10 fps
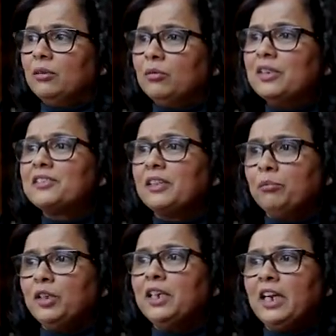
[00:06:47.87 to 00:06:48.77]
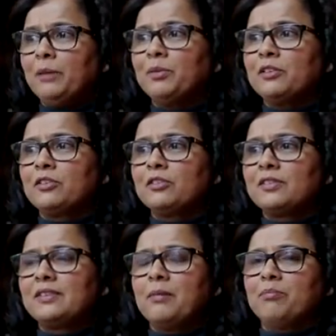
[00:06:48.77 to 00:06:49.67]
when something happens, to
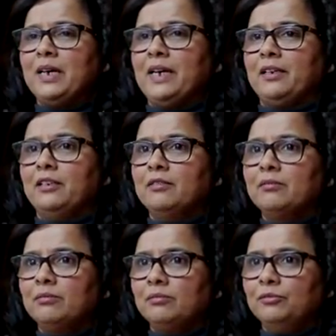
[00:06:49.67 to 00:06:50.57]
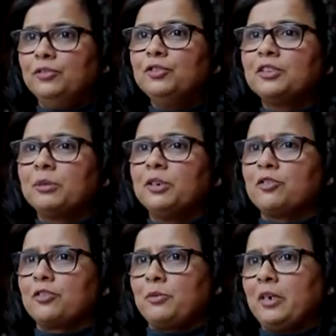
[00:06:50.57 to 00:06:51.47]
step back and do some
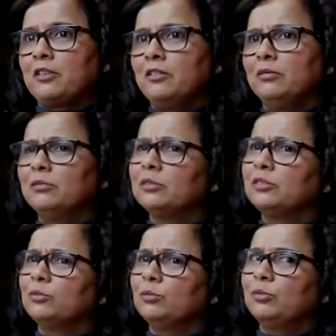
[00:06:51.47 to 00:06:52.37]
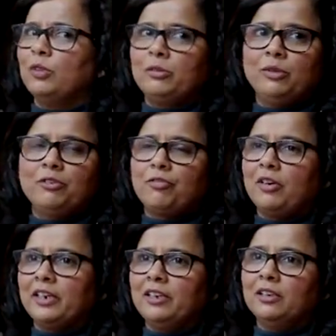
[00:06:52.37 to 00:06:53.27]
introspection. What went
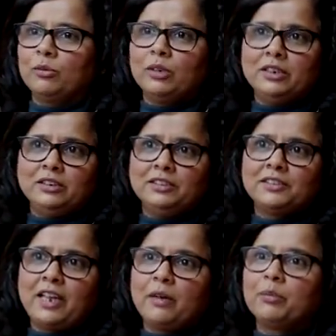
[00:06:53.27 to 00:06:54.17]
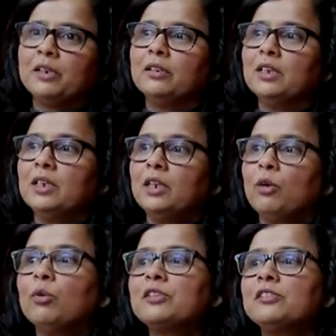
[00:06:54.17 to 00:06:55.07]
wrong here? Why did this happen?
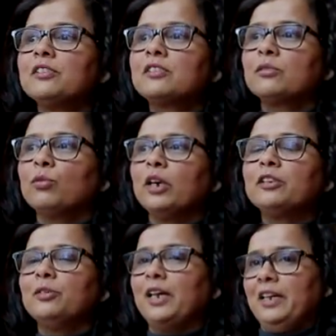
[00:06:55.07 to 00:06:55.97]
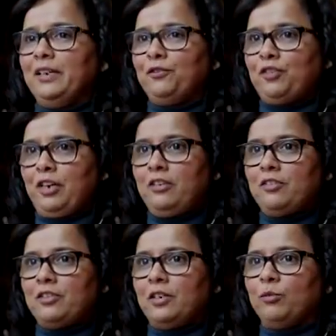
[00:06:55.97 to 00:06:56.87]
What could I have
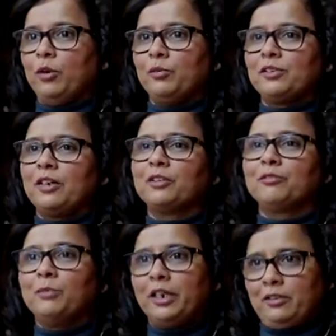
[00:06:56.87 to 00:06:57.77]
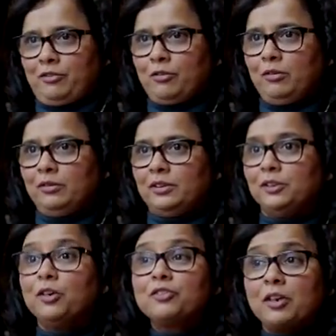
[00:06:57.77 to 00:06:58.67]
changed, and what was out of my control?
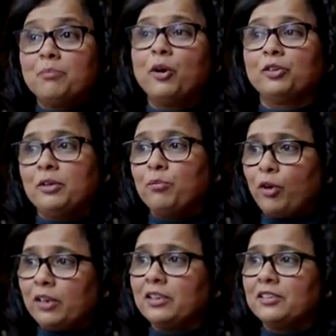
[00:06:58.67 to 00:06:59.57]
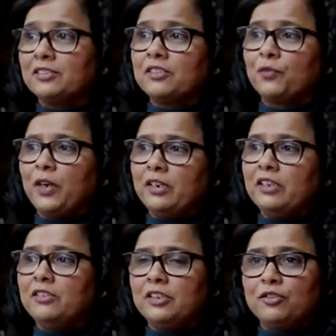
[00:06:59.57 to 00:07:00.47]
And those are both important, because it's very
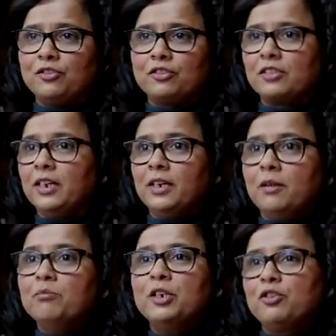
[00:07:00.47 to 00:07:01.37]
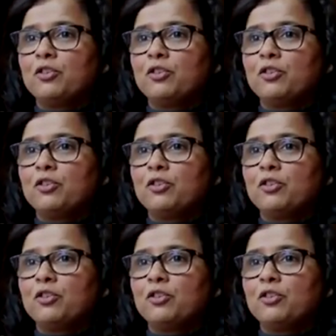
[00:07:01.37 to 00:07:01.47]
easy to just beat